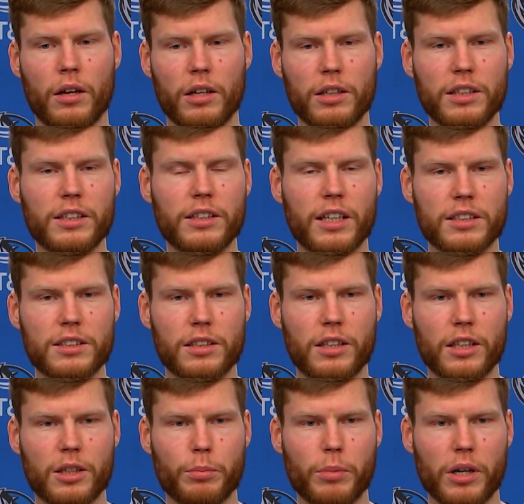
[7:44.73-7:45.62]
I think that's the
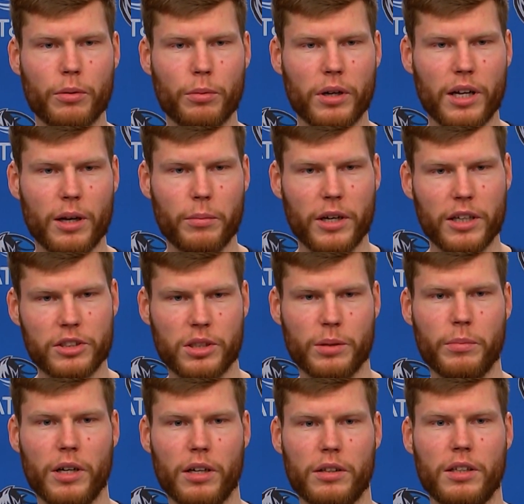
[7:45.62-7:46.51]
thing about what I
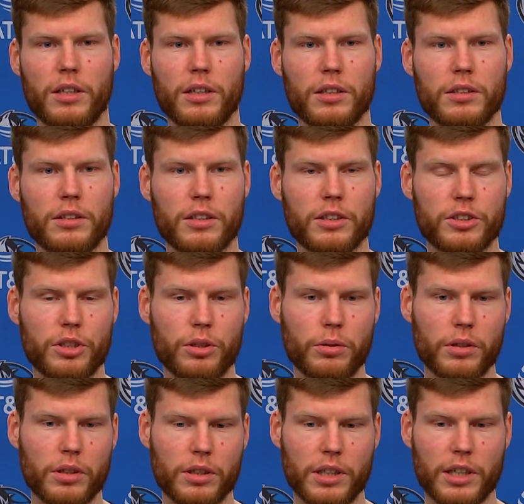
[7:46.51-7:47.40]
mentioned about the
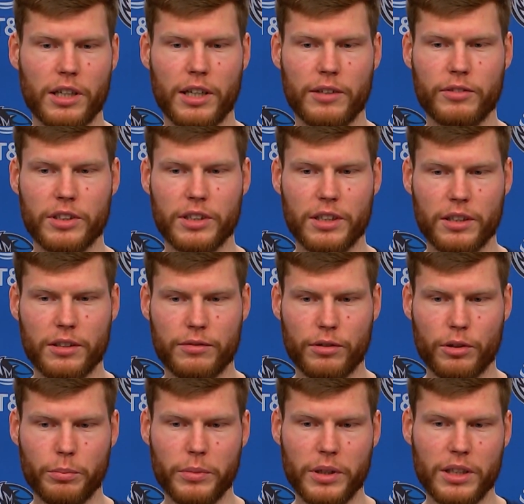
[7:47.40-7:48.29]
shooting and everything.
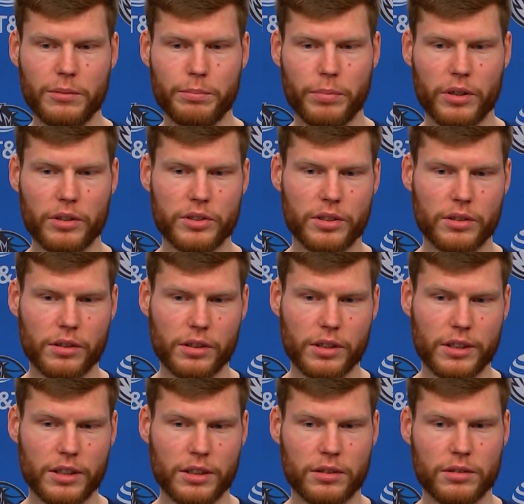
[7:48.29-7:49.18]
For me
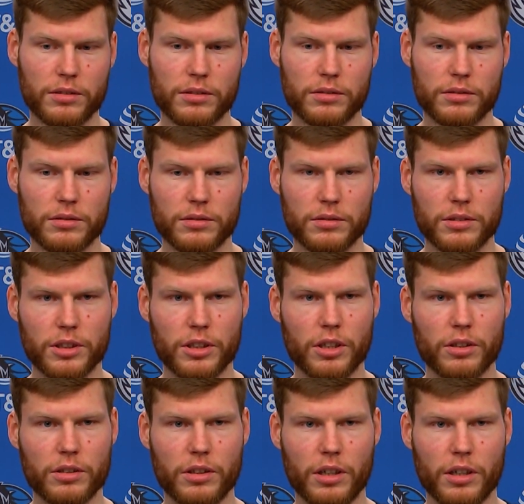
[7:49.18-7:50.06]
personally, you
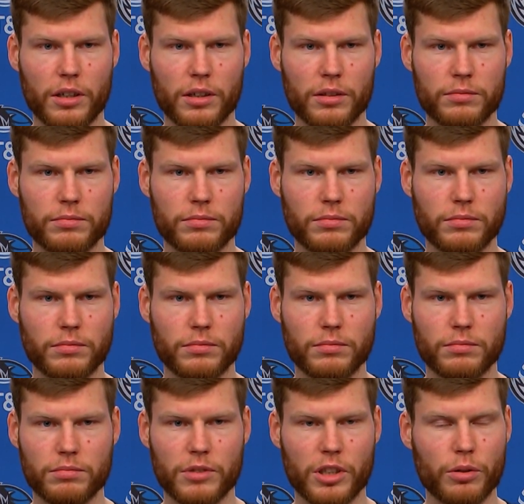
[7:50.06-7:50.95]
know,
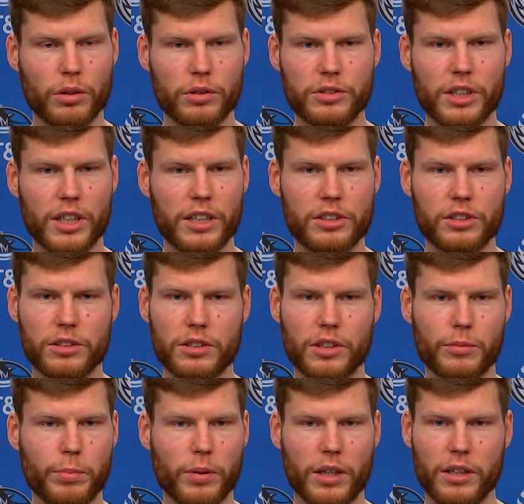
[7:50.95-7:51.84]
the rotations
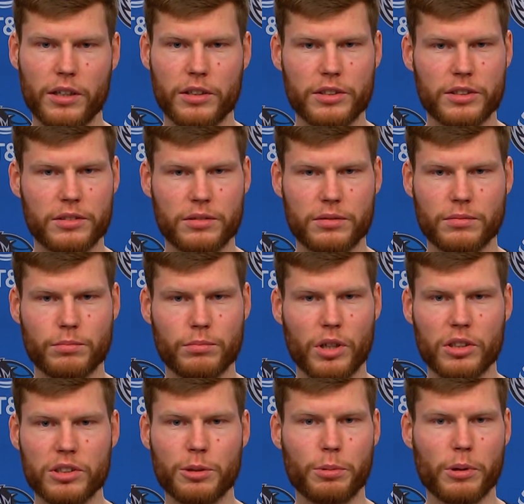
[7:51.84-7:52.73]
of players,
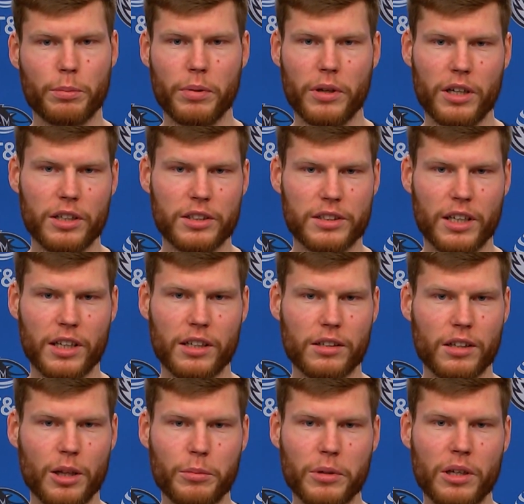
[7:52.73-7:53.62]
multiple players
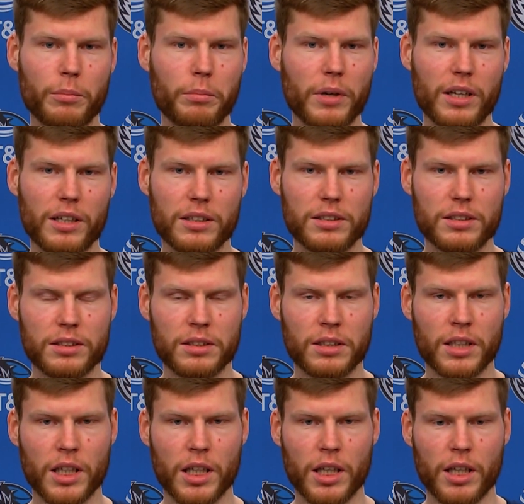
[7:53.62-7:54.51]
getting limited minutes,